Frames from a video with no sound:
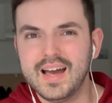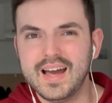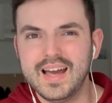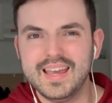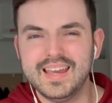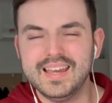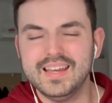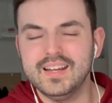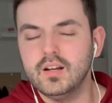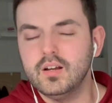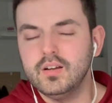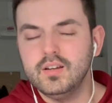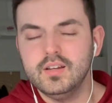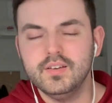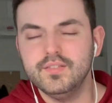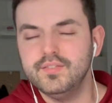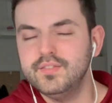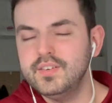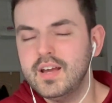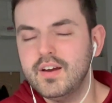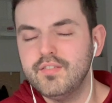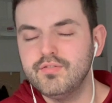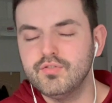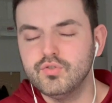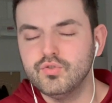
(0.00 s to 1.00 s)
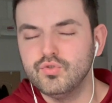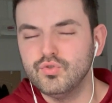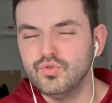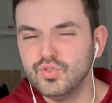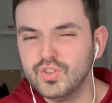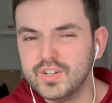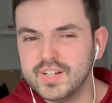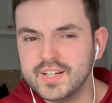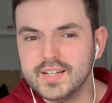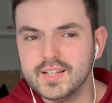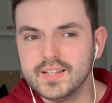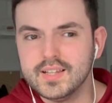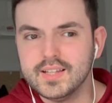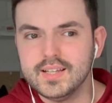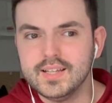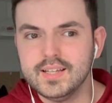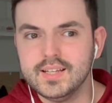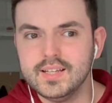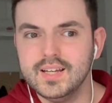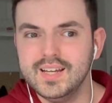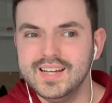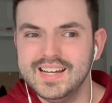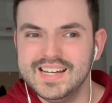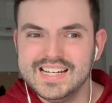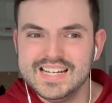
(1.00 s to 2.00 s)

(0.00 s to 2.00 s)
you know, you've never really